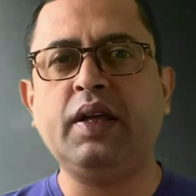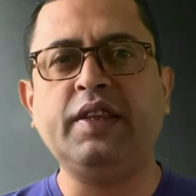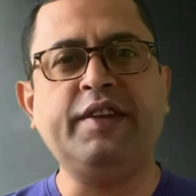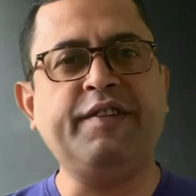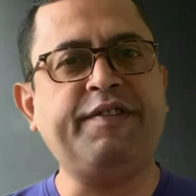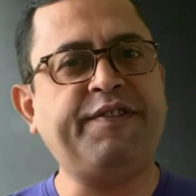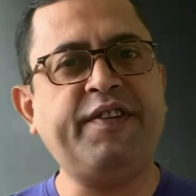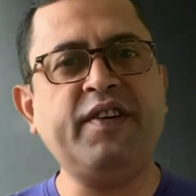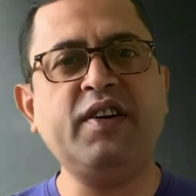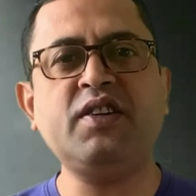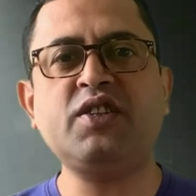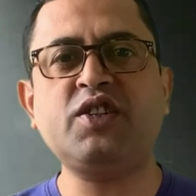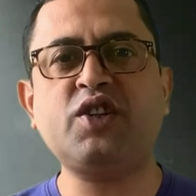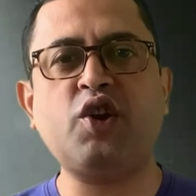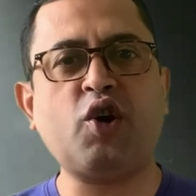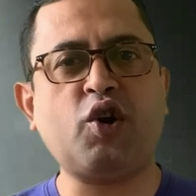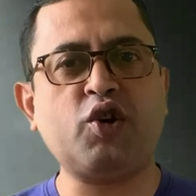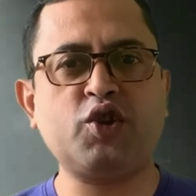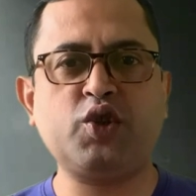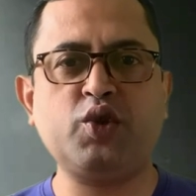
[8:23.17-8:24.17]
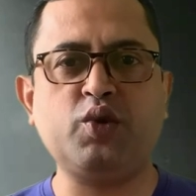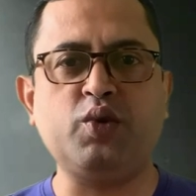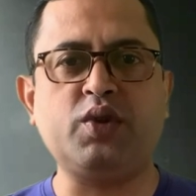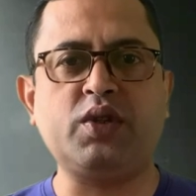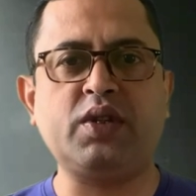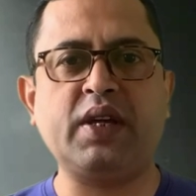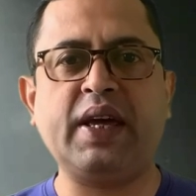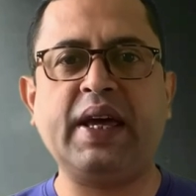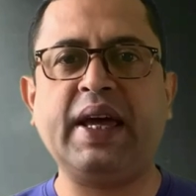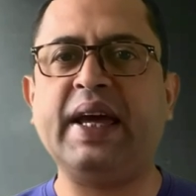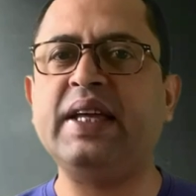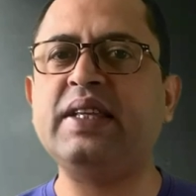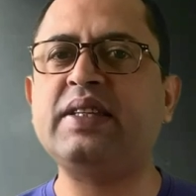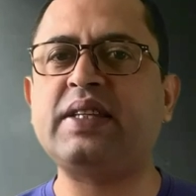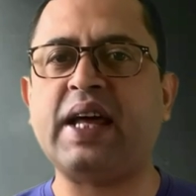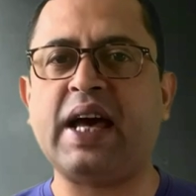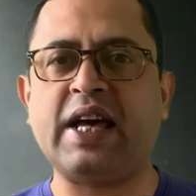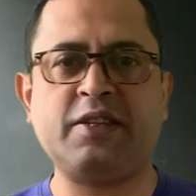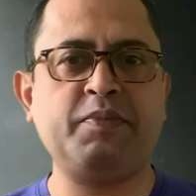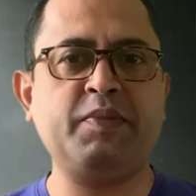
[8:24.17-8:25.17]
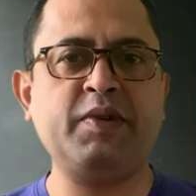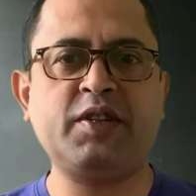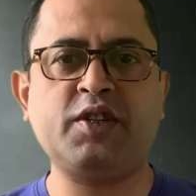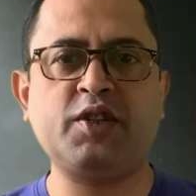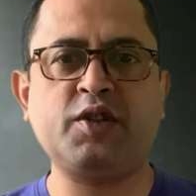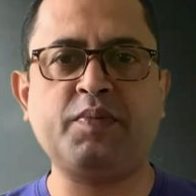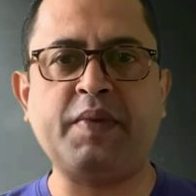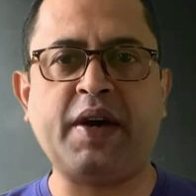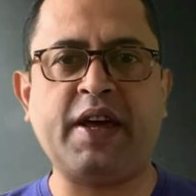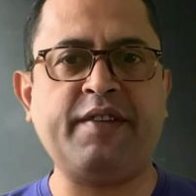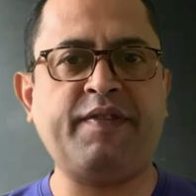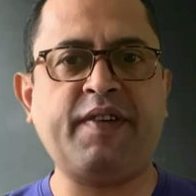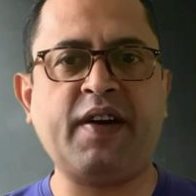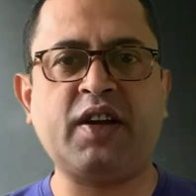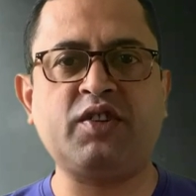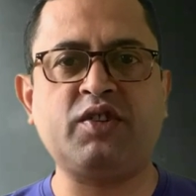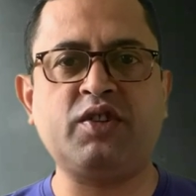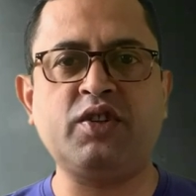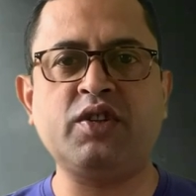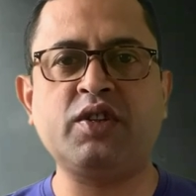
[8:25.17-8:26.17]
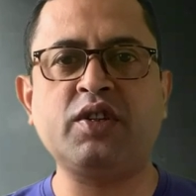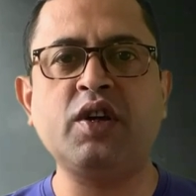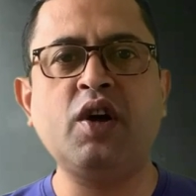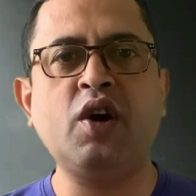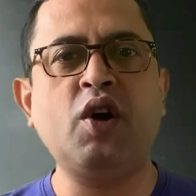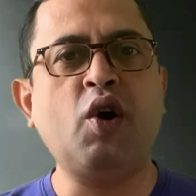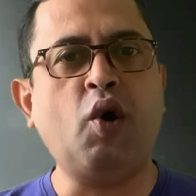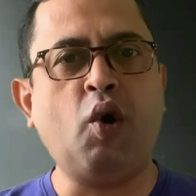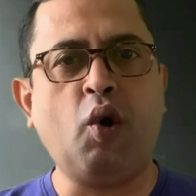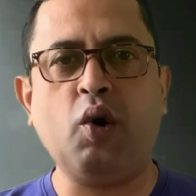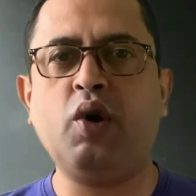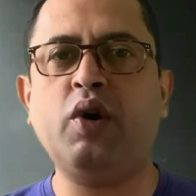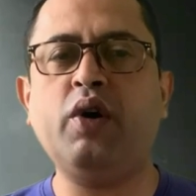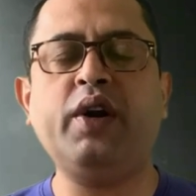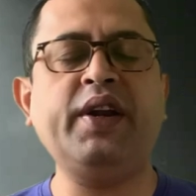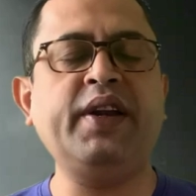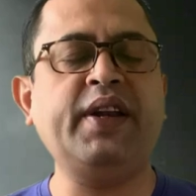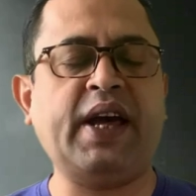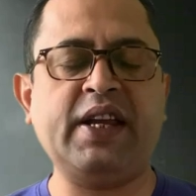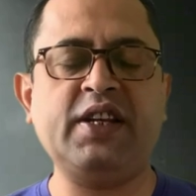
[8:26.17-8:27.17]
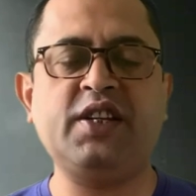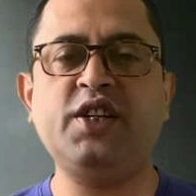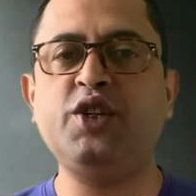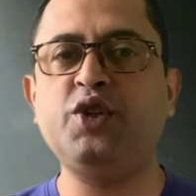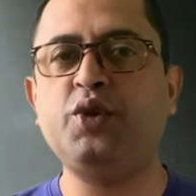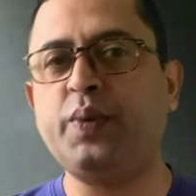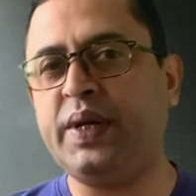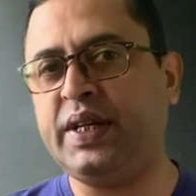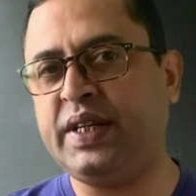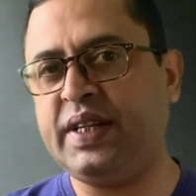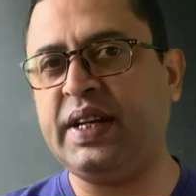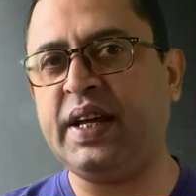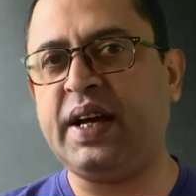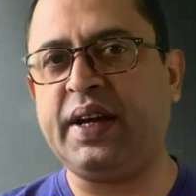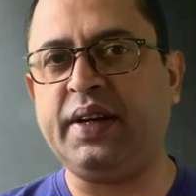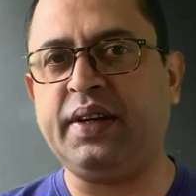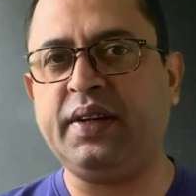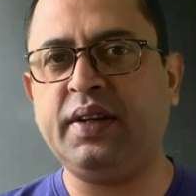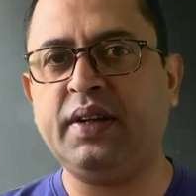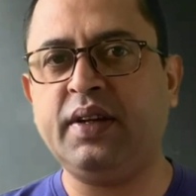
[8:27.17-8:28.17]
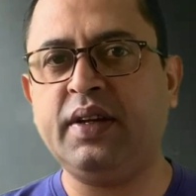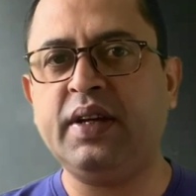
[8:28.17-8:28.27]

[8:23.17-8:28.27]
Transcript: The first lawsuits against asbestos manufacturers occurred in 1929.